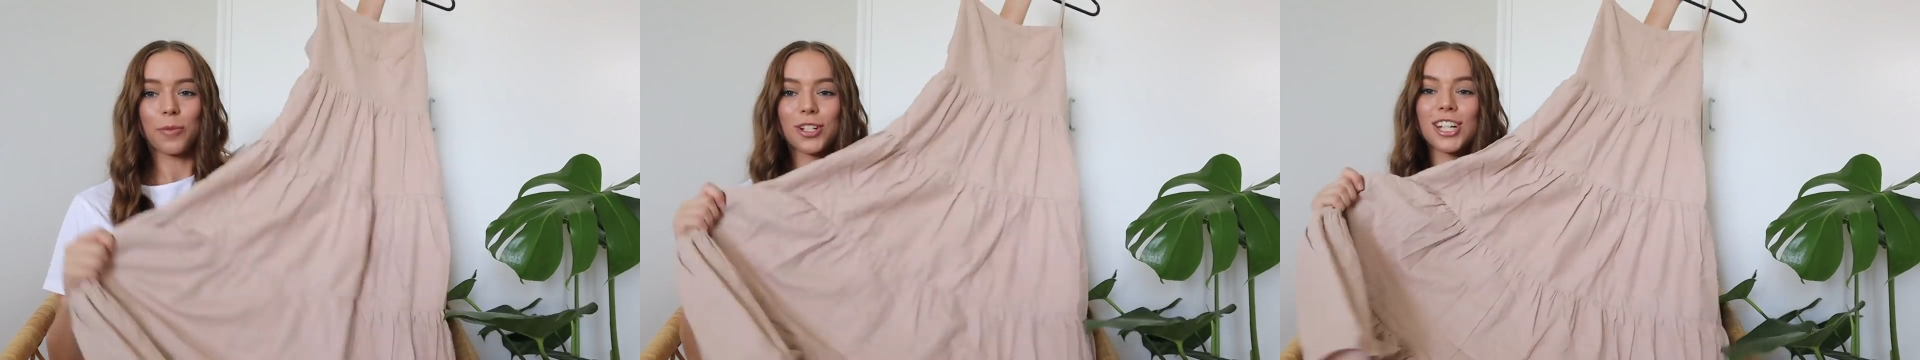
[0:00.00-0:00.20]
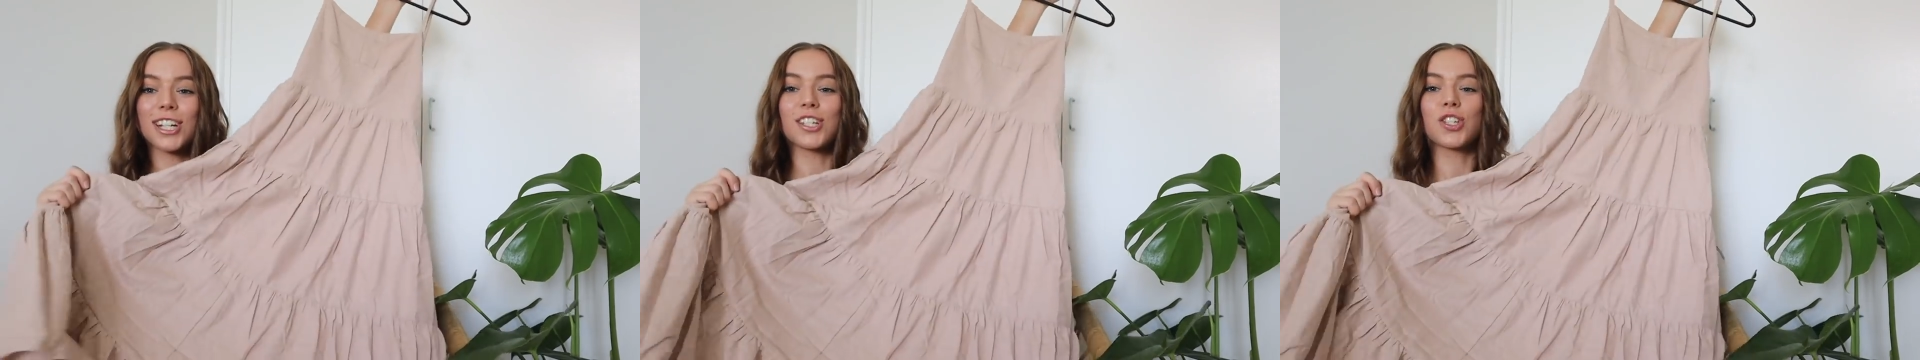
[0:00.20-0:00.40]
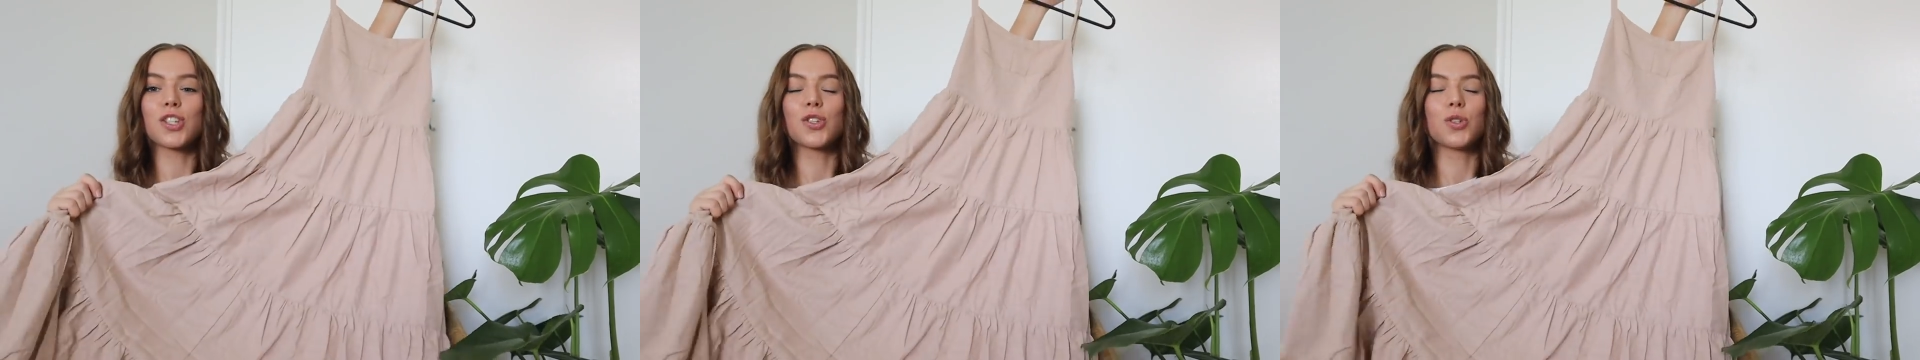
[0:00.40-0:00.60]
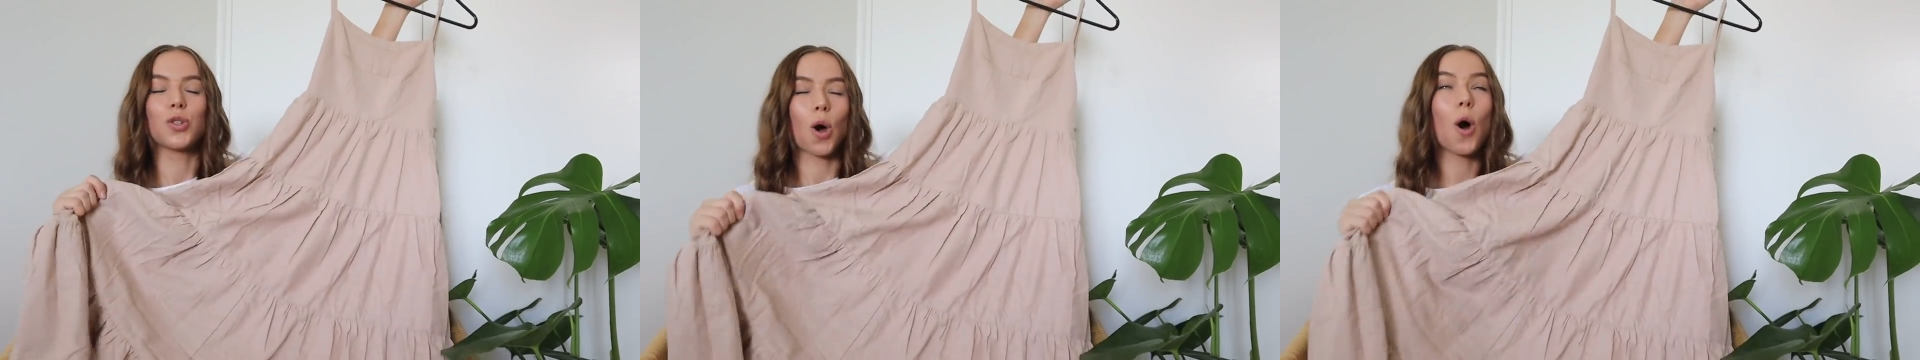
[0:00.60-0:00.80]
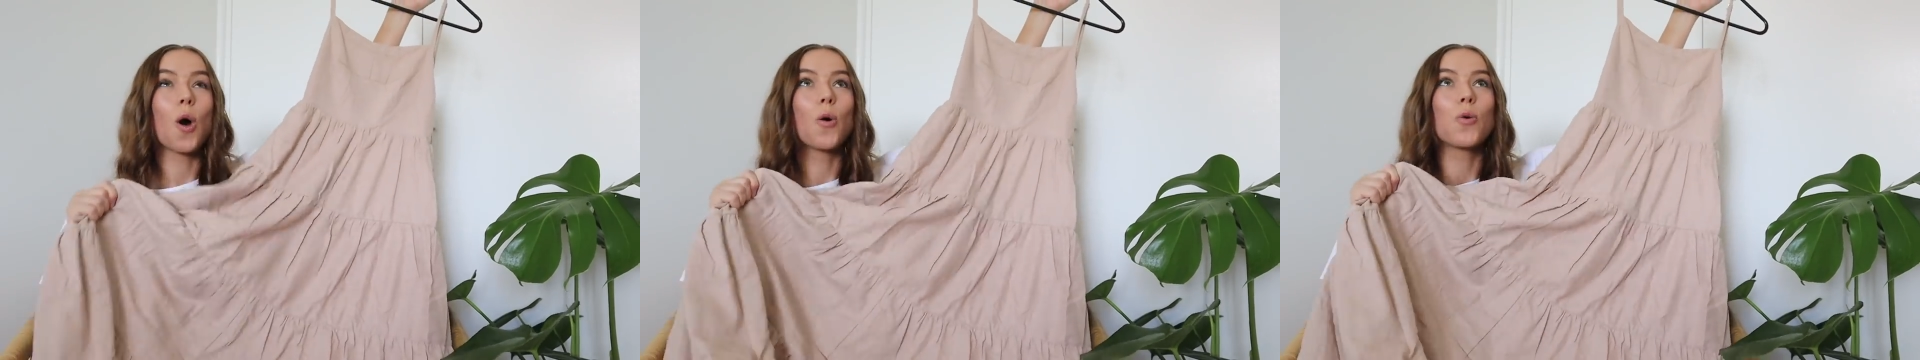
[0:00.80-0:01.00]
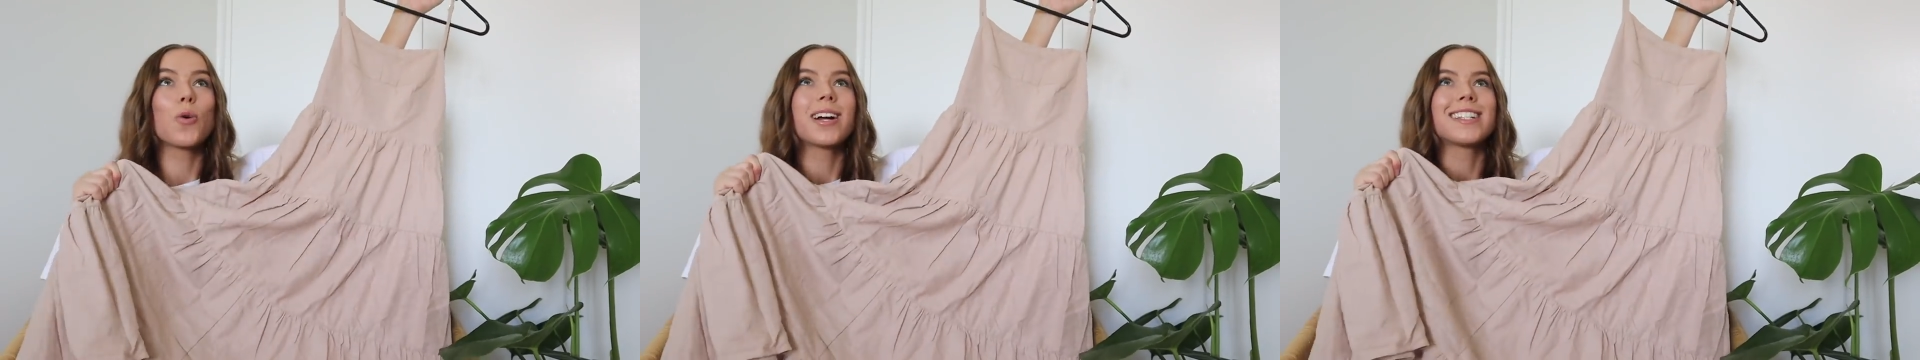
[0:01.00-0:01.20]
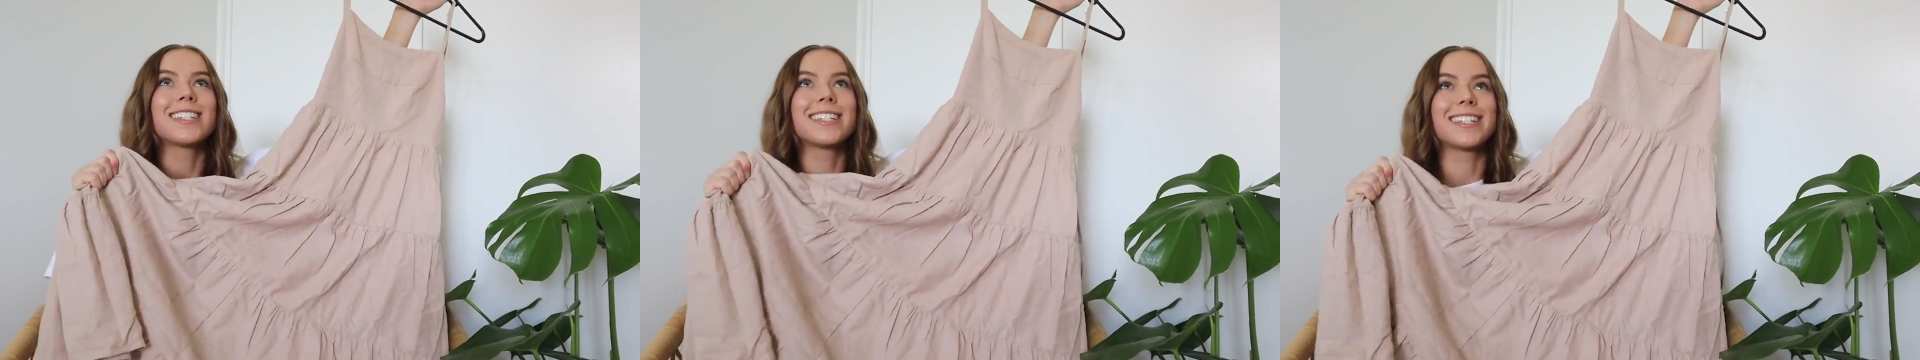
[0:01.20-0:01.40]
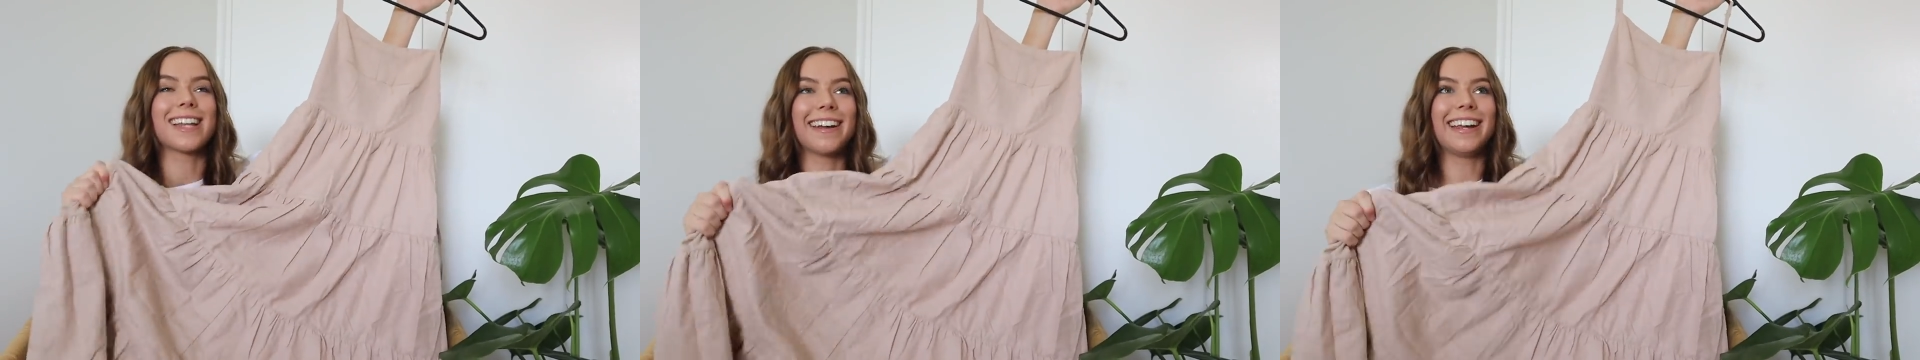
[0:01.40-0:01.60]
which is so
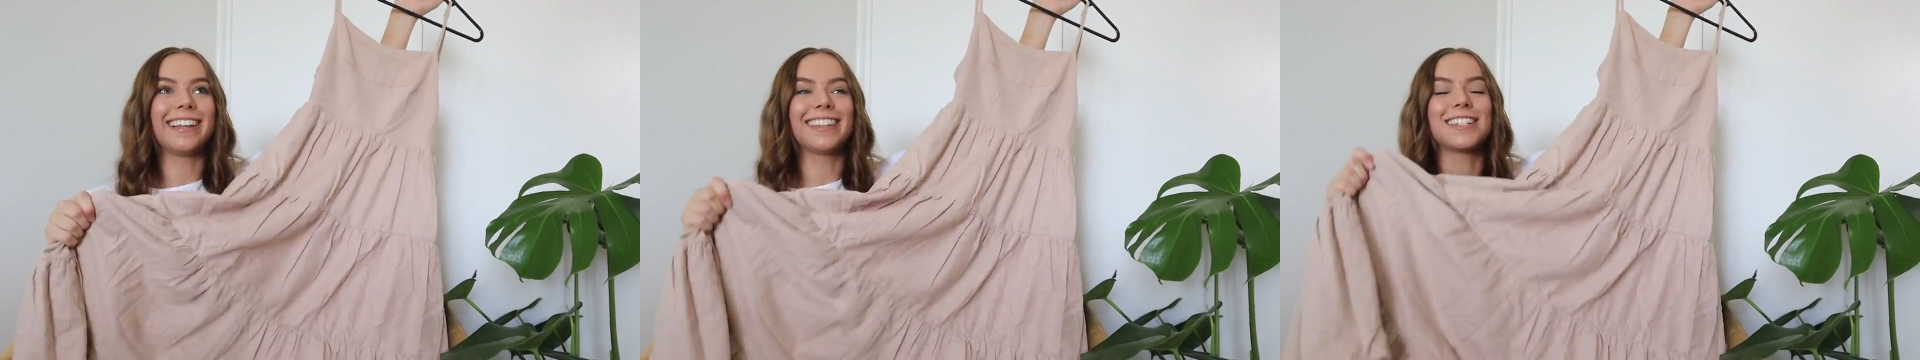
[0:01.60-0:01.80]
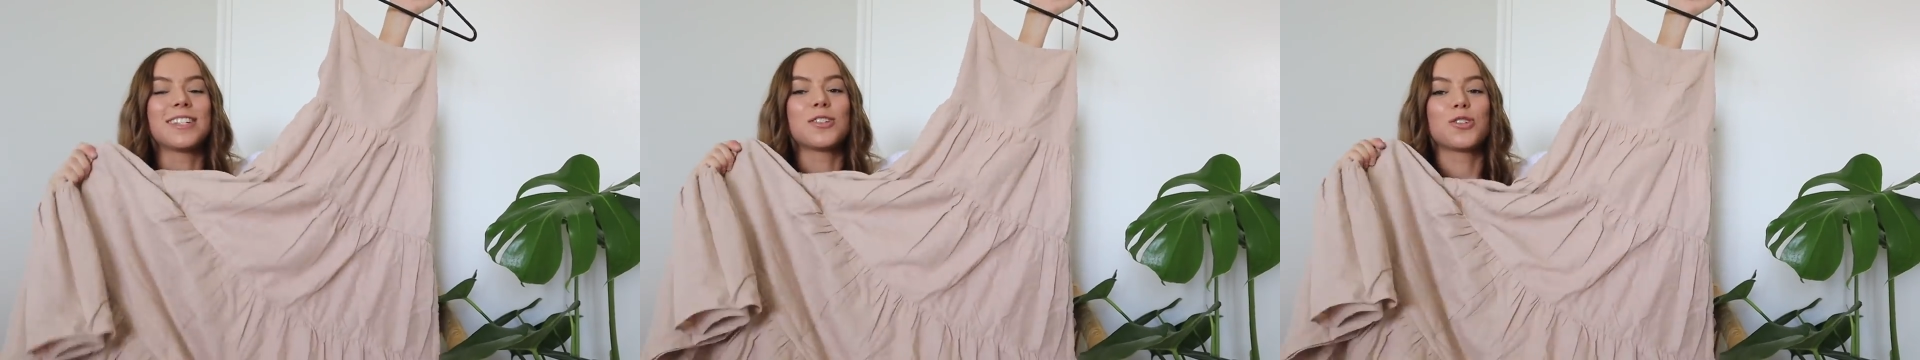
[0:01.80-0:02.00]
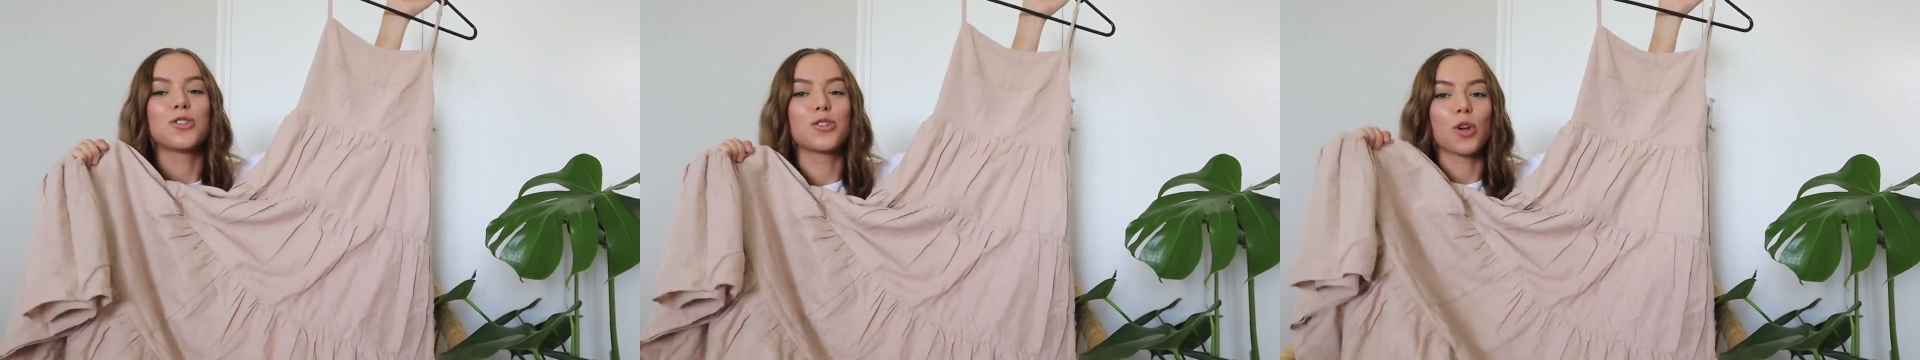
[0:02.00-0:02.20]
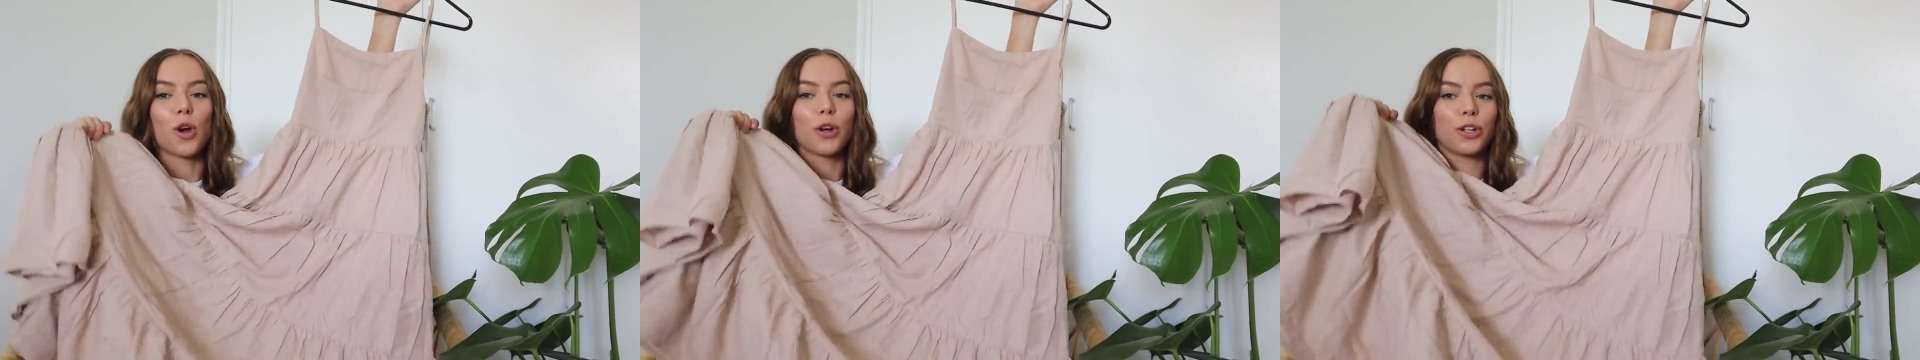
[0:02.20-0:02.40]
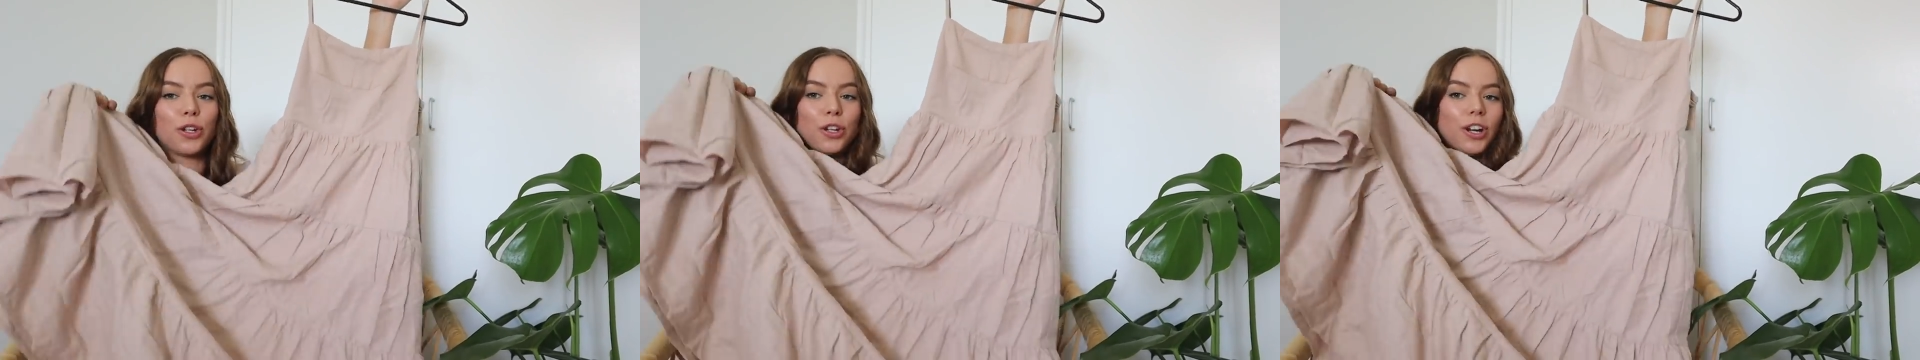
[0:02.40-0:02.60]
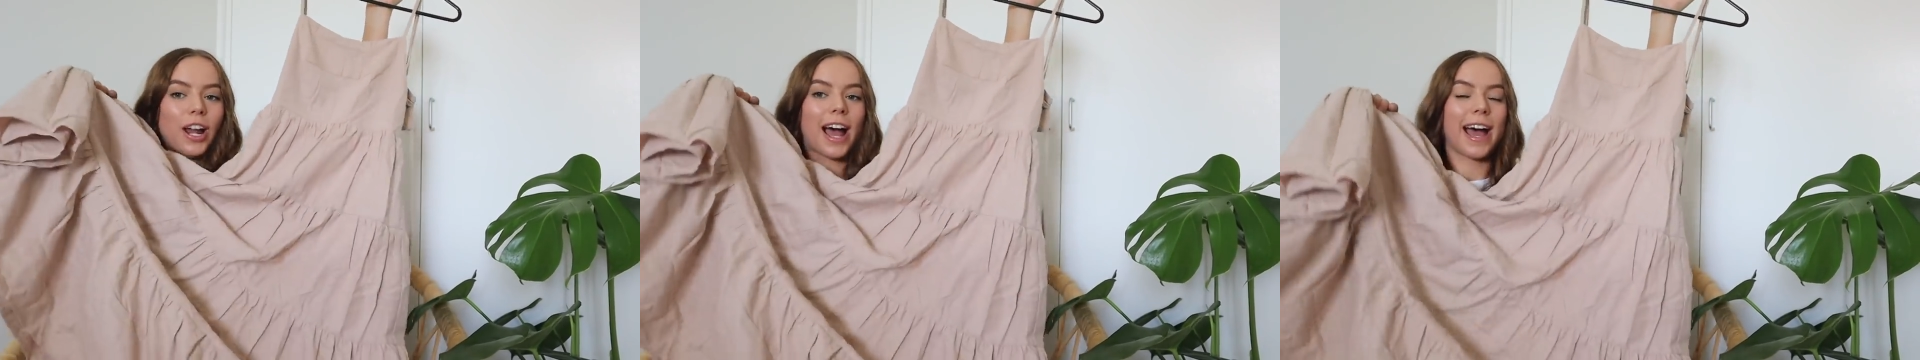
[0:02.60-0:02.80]
stunning. This is so cute.